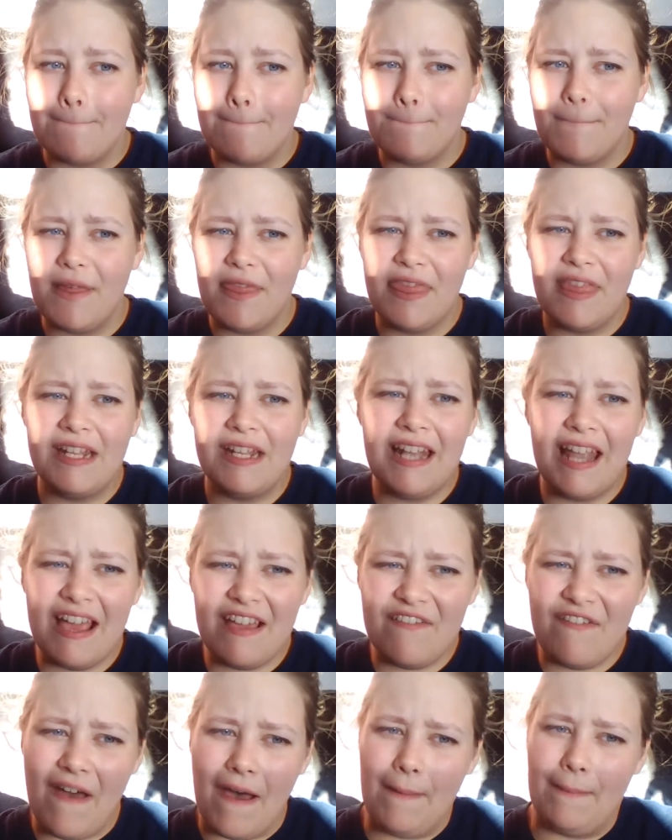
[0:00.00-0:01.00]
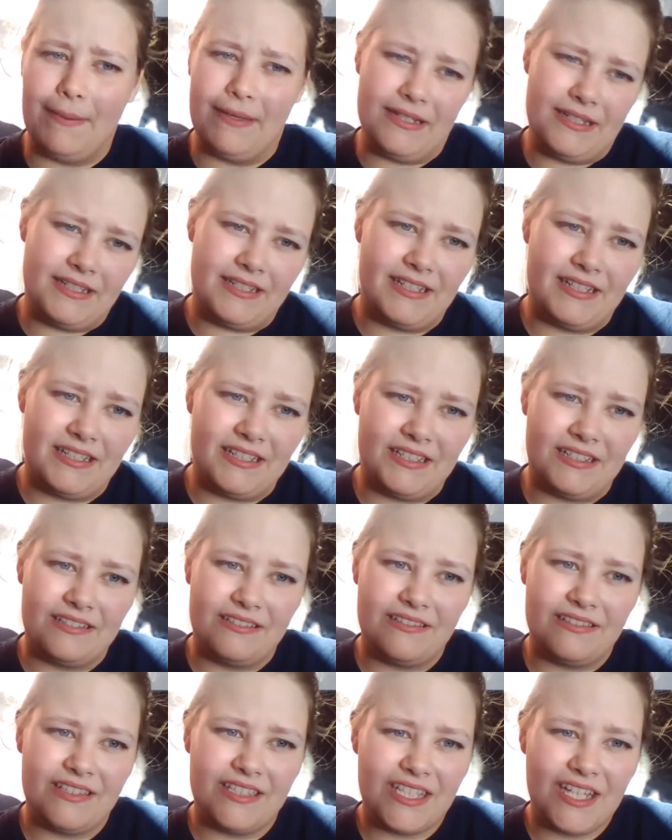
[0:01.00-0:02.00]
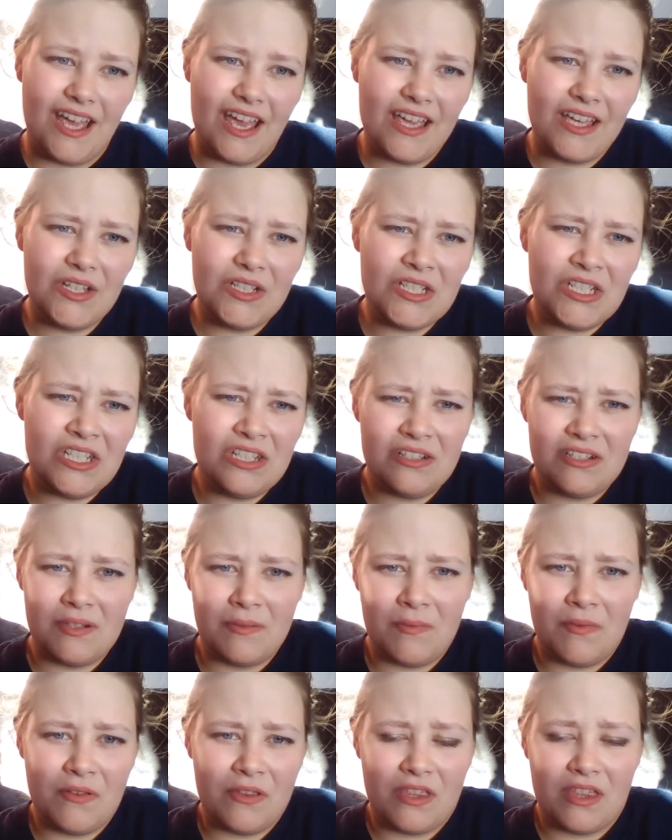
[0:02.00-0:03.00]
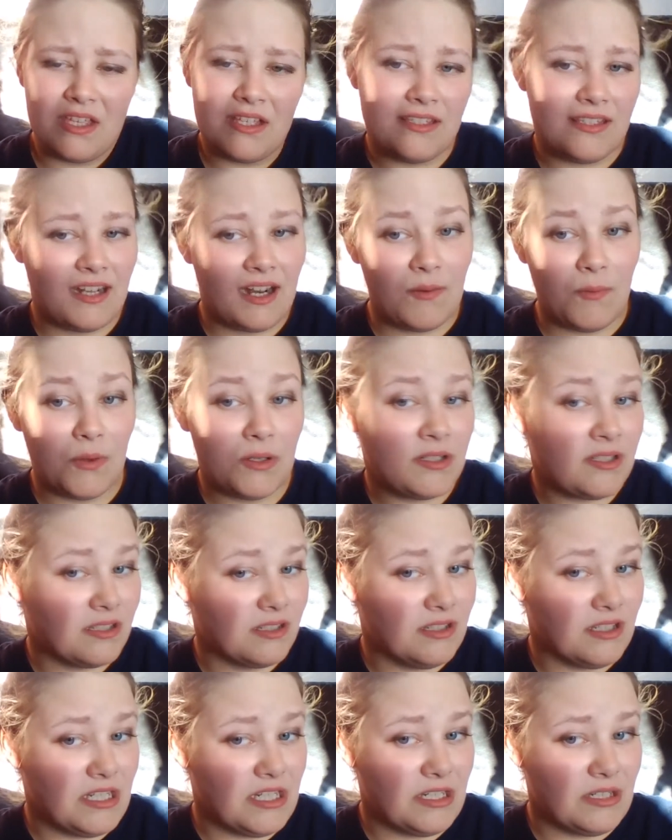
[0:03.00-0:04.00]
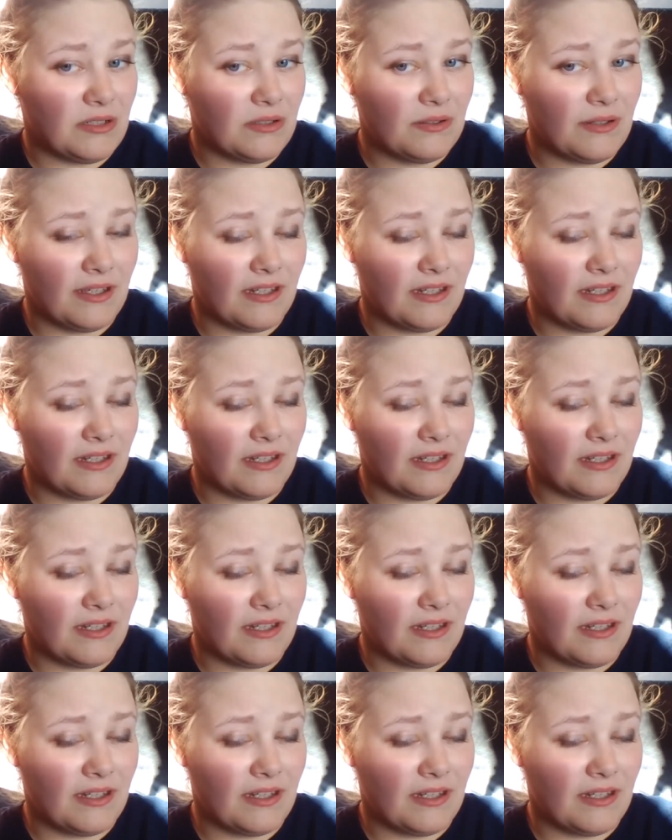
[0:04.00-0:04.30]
but then life happened and I couldn't do some of the things that I wanted to do,